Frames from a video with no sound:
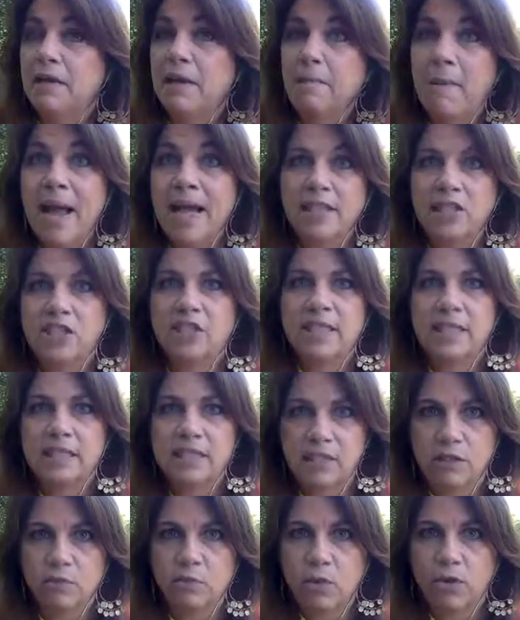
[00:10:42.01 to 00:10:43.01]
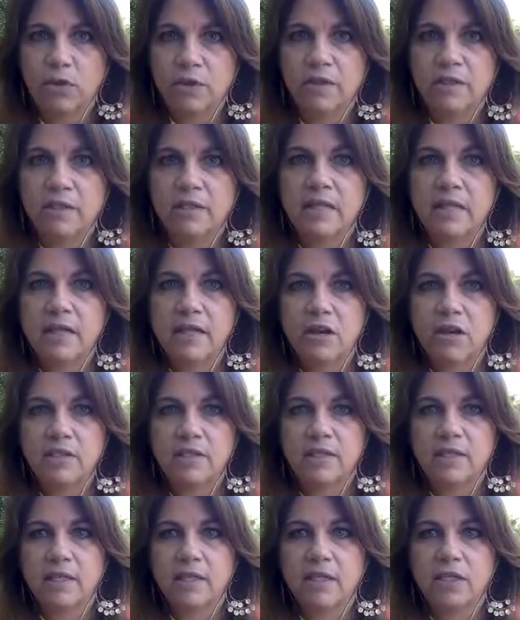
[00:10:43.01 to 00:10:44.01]
magic is the word that they
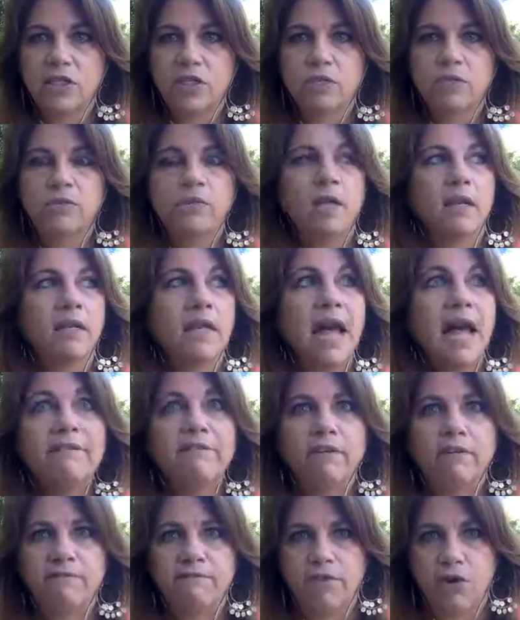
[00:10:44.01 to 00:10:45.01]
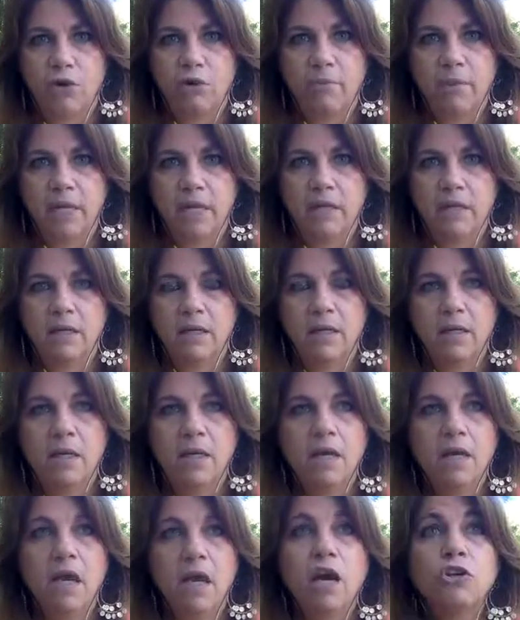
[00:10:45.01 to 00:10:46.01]
constantly use. Life affirming,
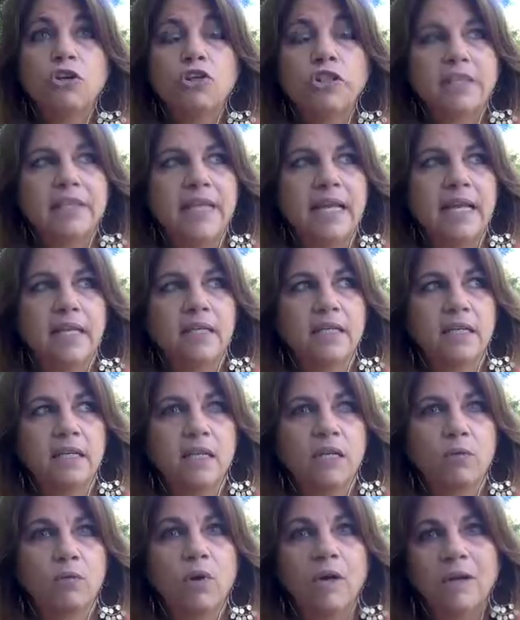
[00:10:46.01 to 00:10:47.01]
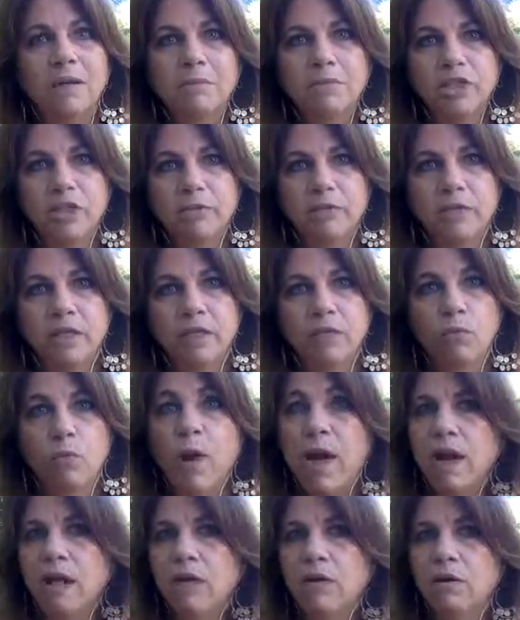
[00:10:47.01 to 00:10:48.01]
understanding what I'm doing
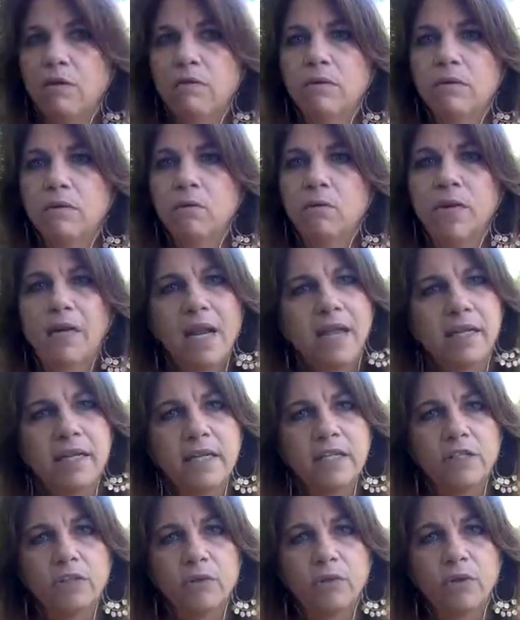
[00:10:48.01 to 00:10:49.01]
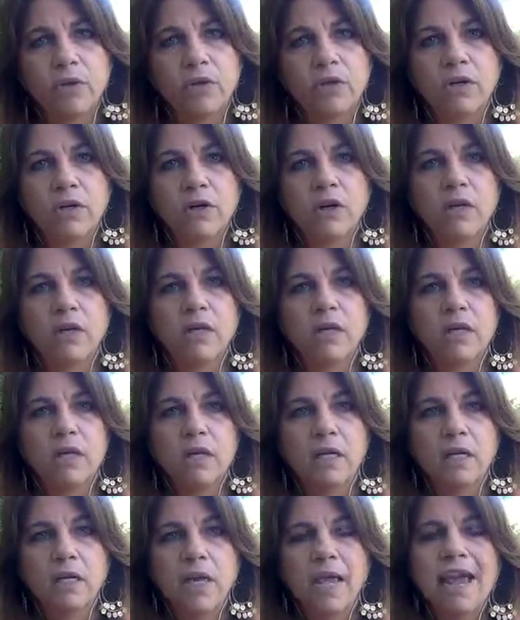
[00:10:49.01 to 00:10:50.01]
well, what I need to work on.
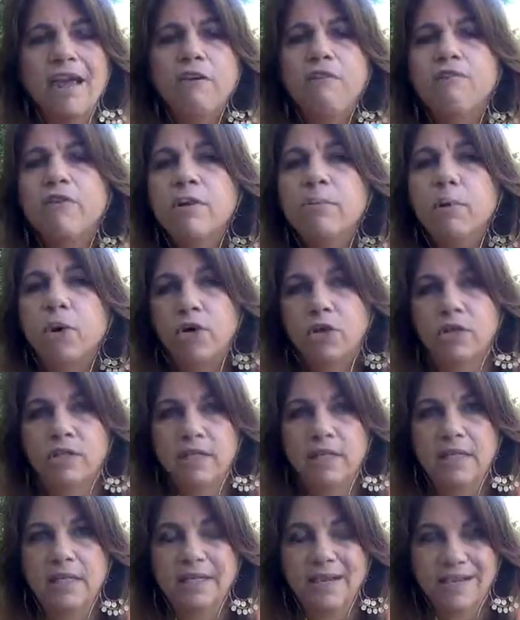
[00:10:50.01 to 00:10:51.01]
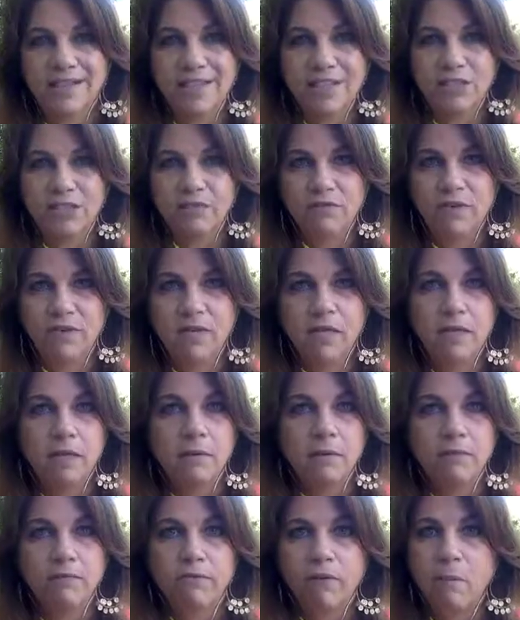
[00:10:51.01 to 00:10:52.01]
Every person at this event,
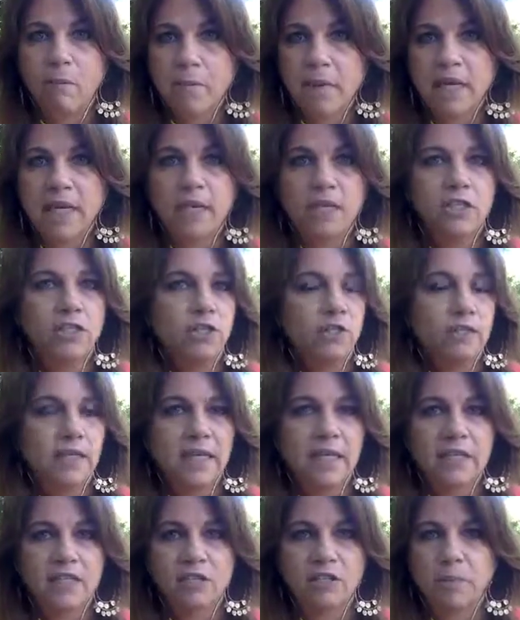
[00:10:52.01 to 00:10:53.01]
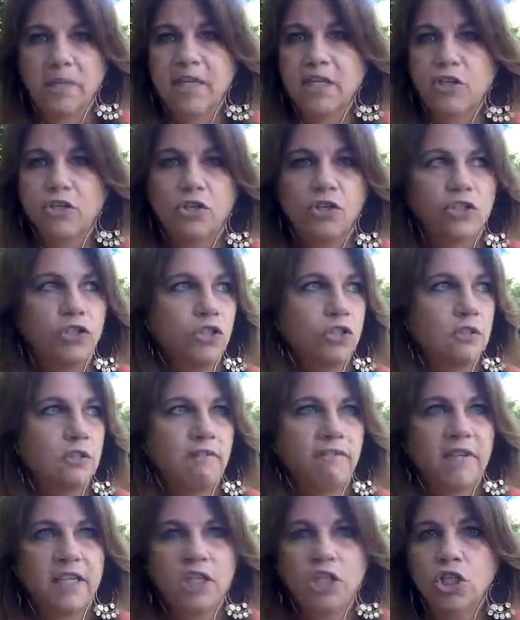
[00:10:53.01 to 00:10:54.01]
from me to the guest speakers, to
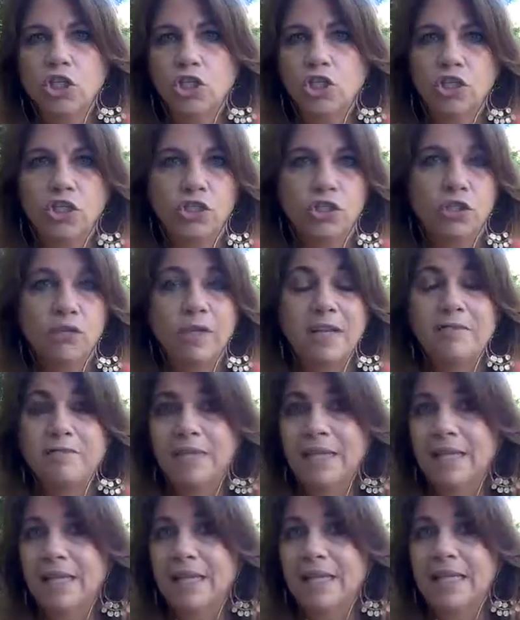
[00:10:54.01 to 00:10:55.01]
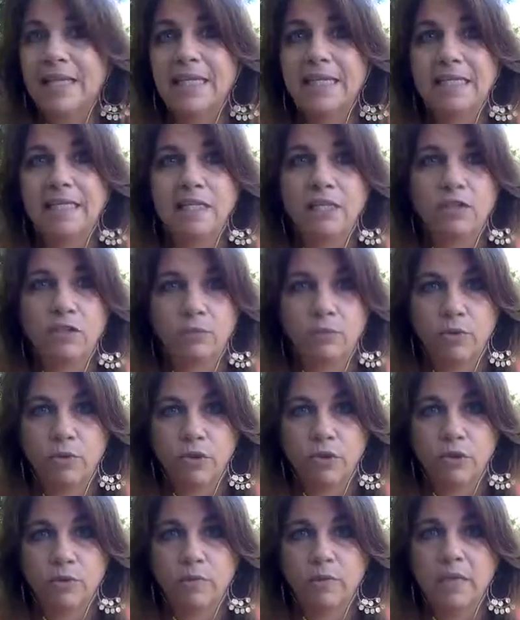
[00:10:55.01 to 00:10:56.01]
the vendors, to even the ladies in the
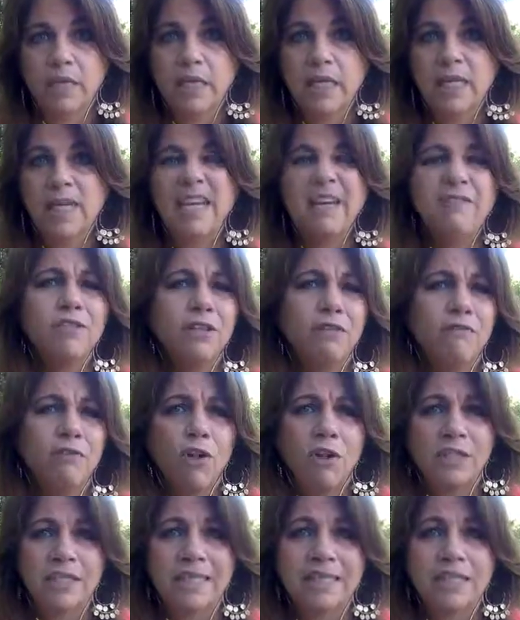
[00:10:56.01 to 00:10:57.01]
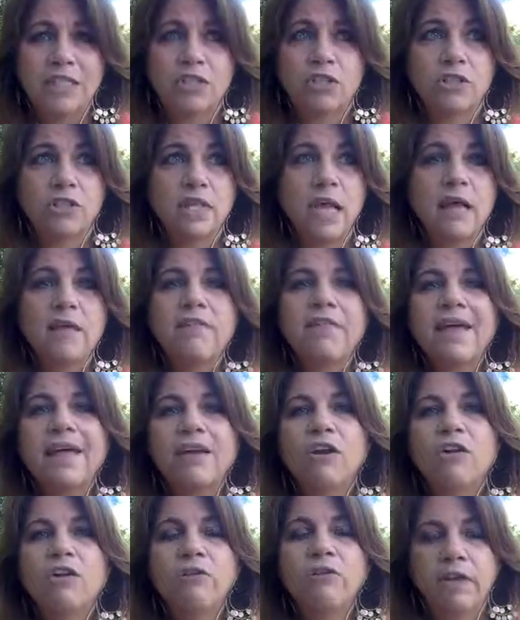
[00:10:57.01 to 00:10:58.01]
room, even the volunteers,
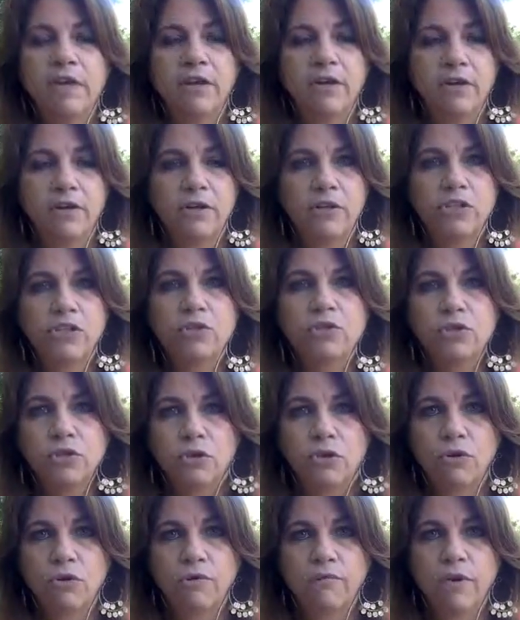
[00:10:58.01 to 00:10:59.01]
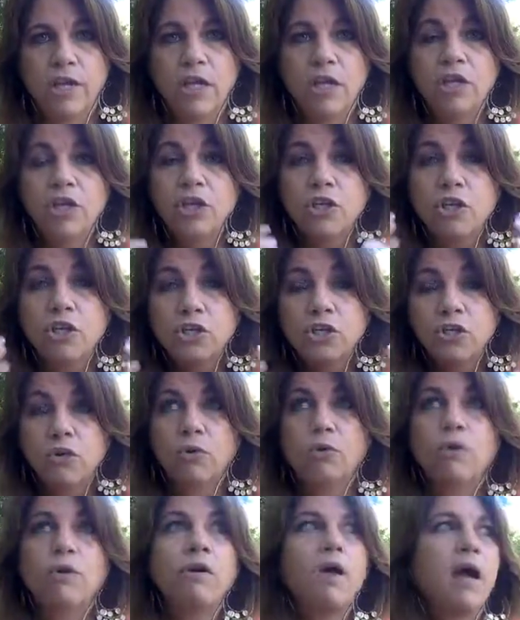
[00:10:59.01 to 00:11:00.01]
they are there to serve
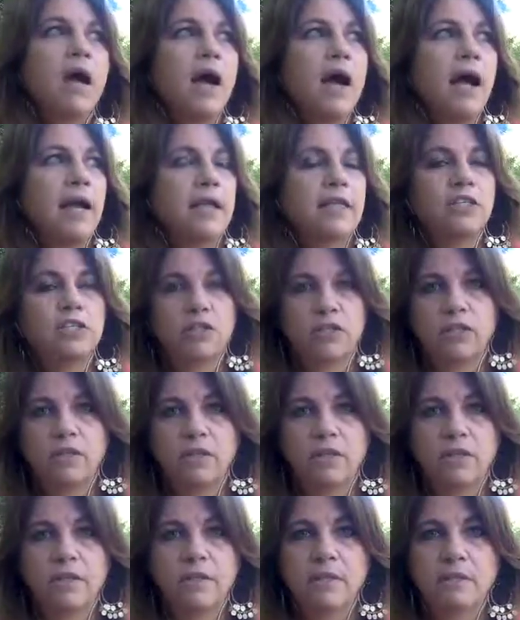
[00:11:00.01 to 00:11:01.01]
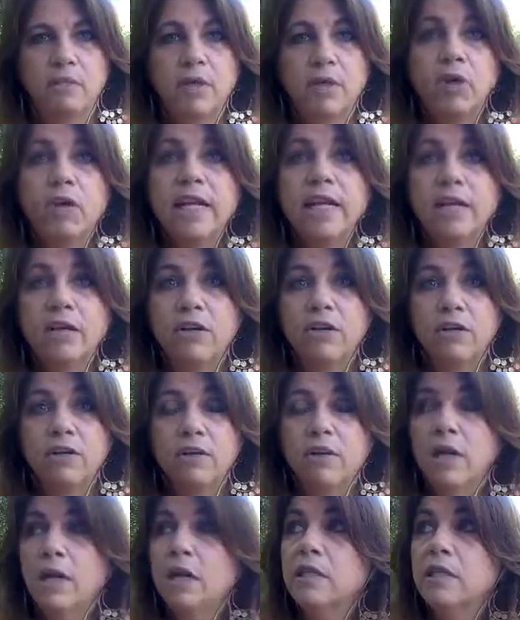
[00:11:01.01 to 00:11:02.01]
your highest good. We are here
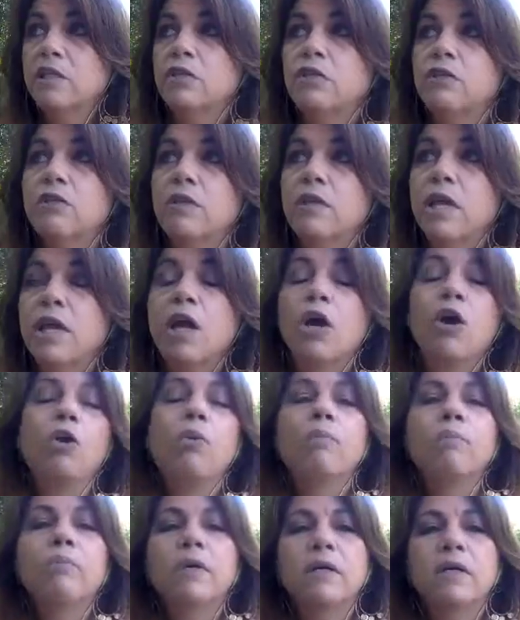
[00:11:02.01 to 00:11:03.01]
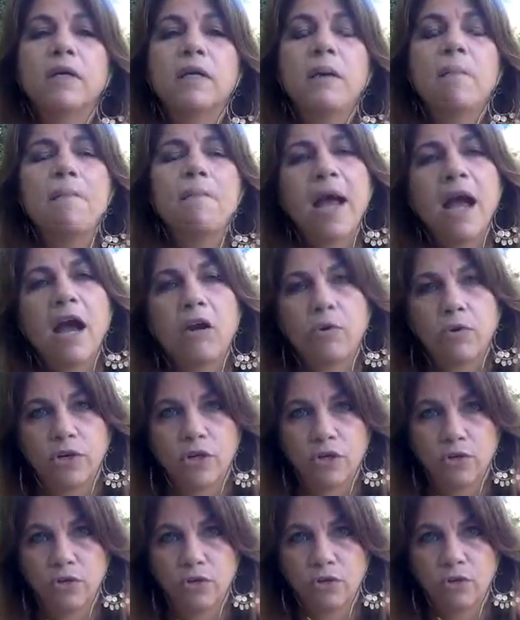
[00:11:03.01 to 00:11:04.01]
to help empower
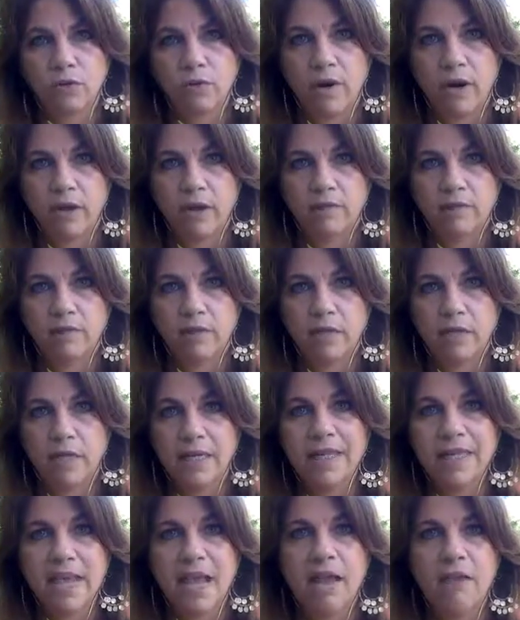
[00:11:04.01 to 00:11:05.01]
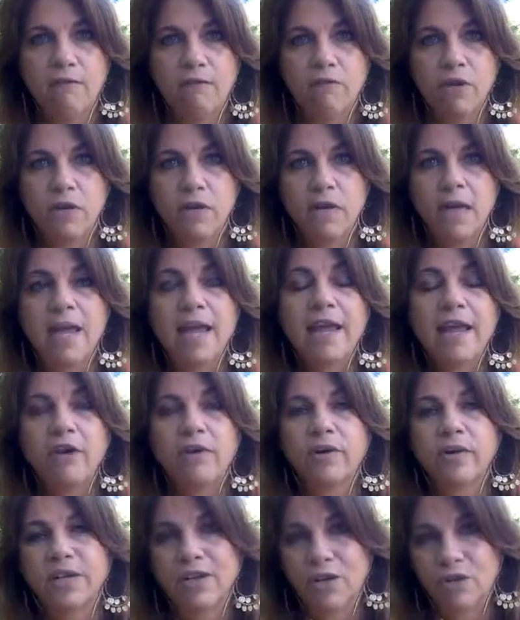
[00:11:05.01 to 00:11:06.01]
you to thrive in every
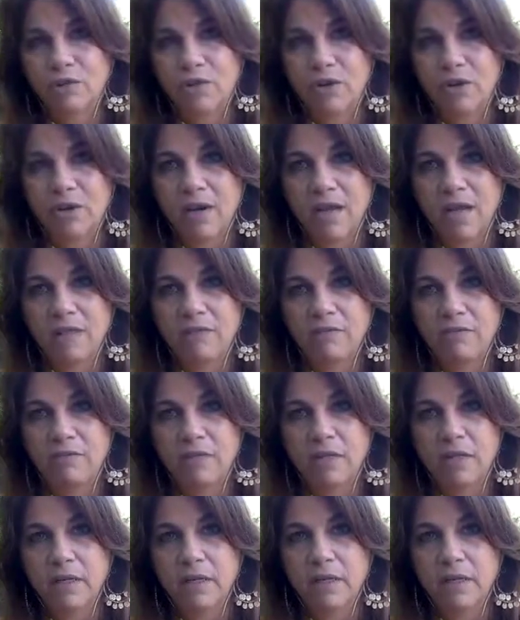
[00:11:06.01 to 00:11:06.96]
area of your life.